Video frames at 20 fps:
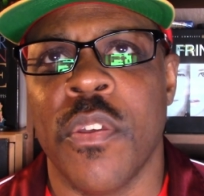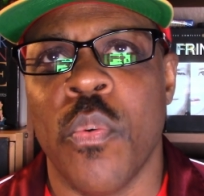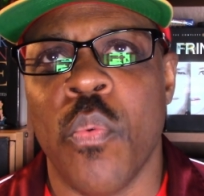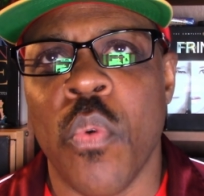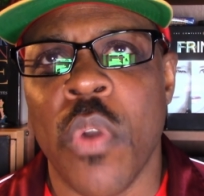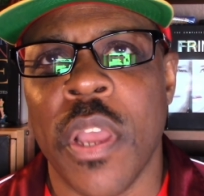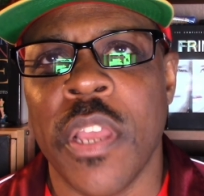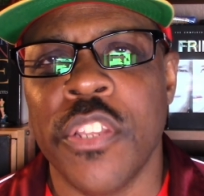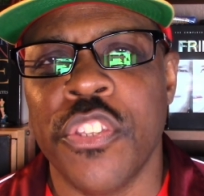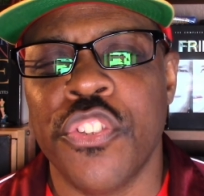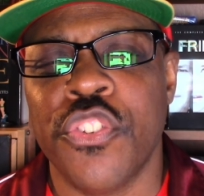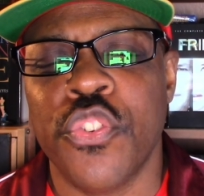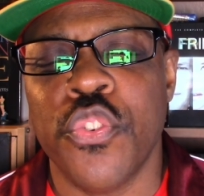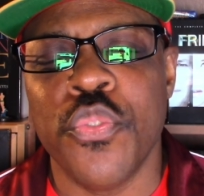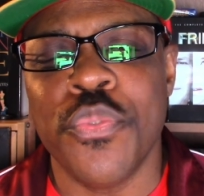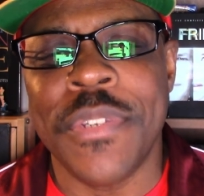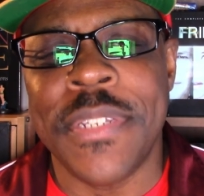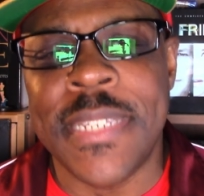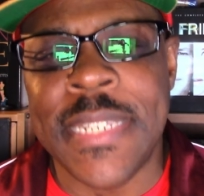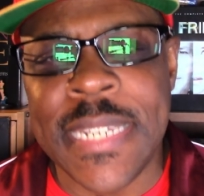ones
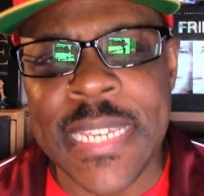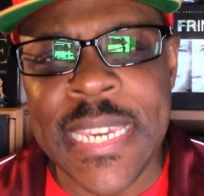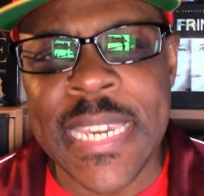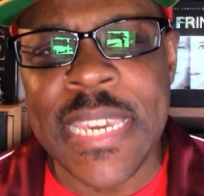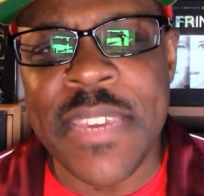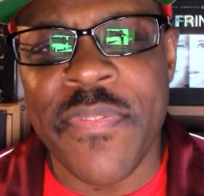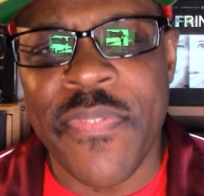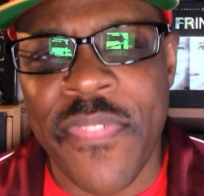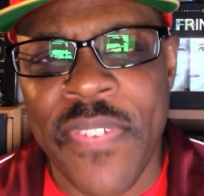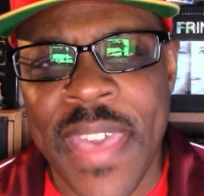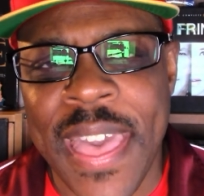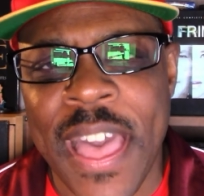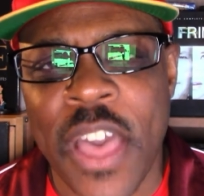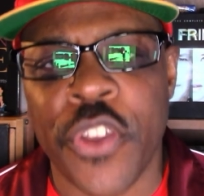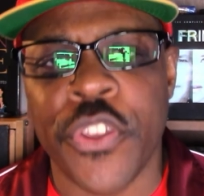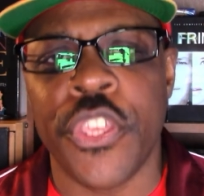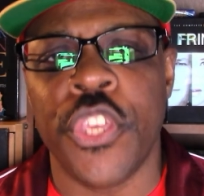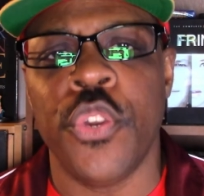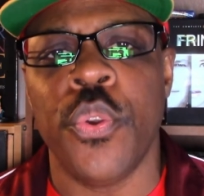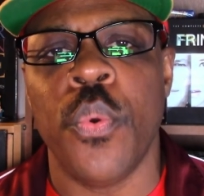who
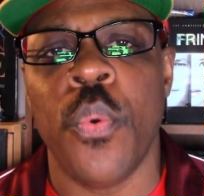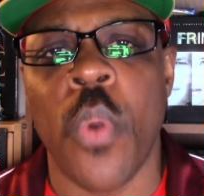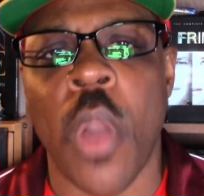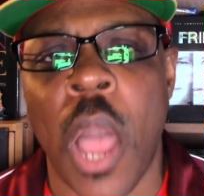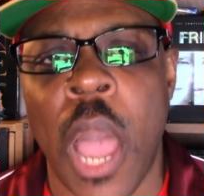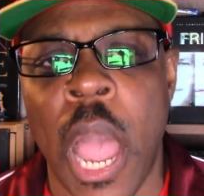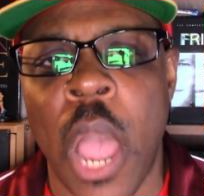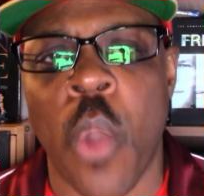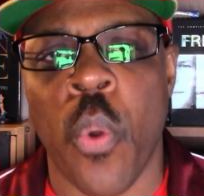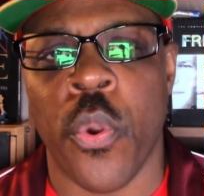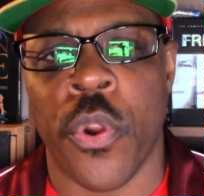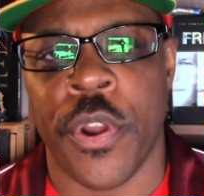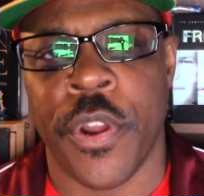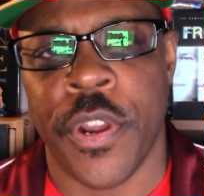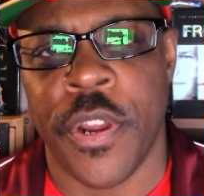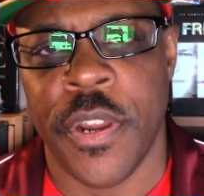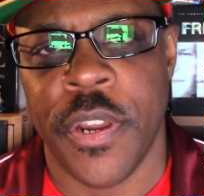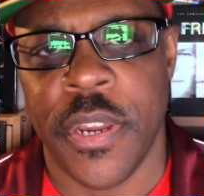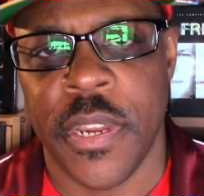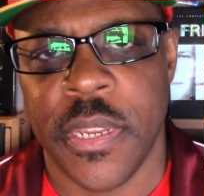devalue
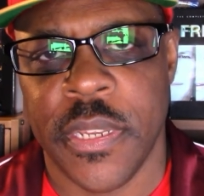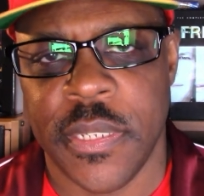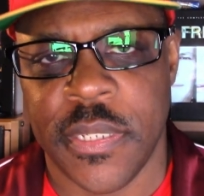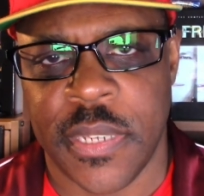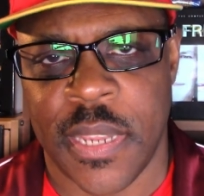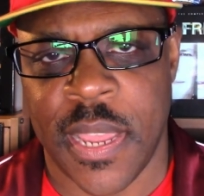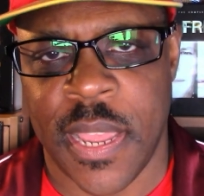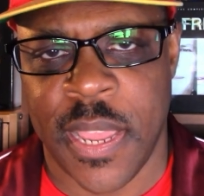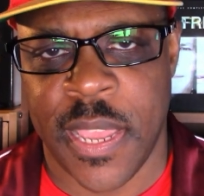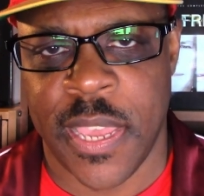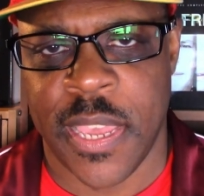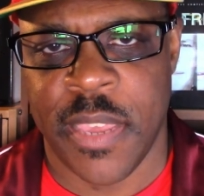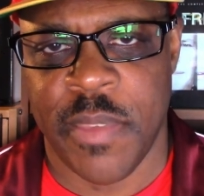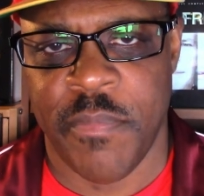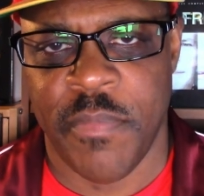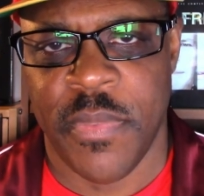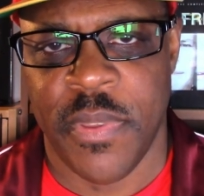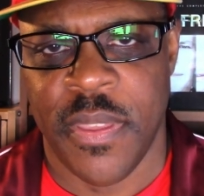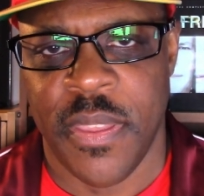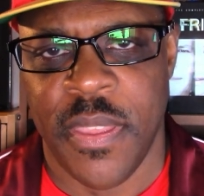our
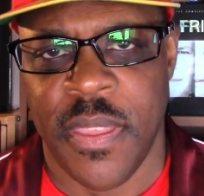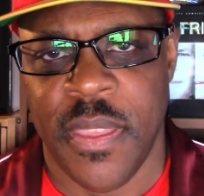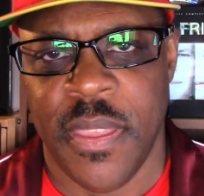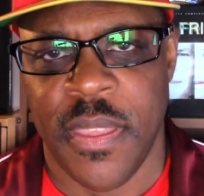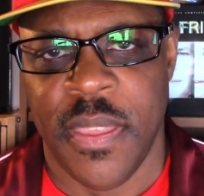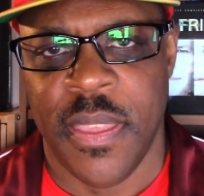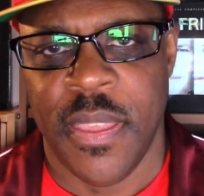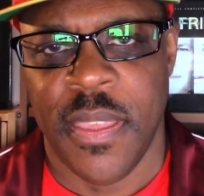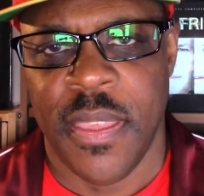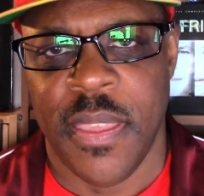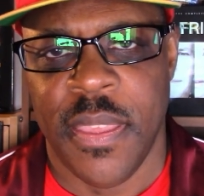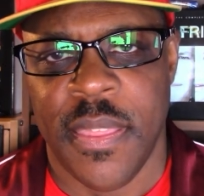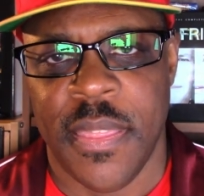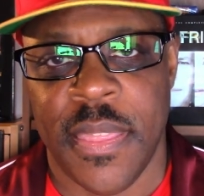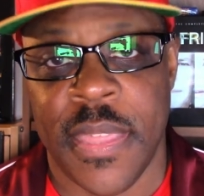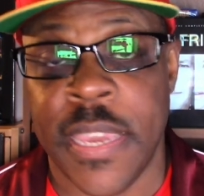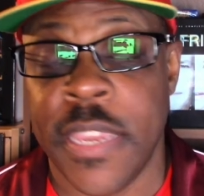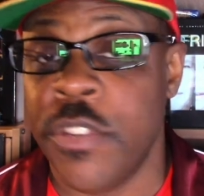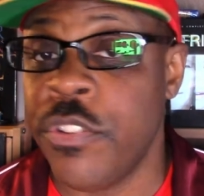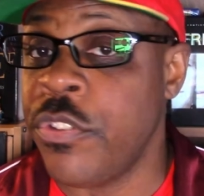time.
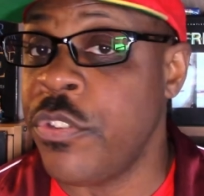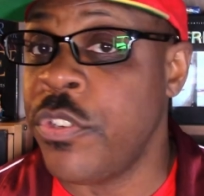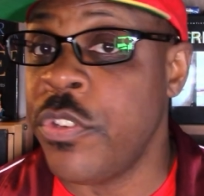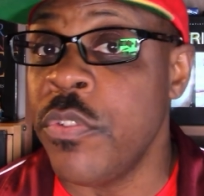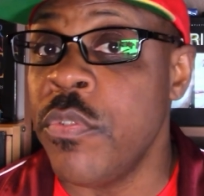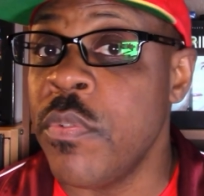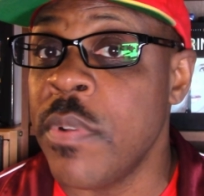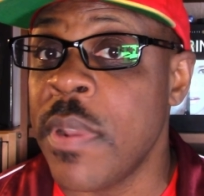They do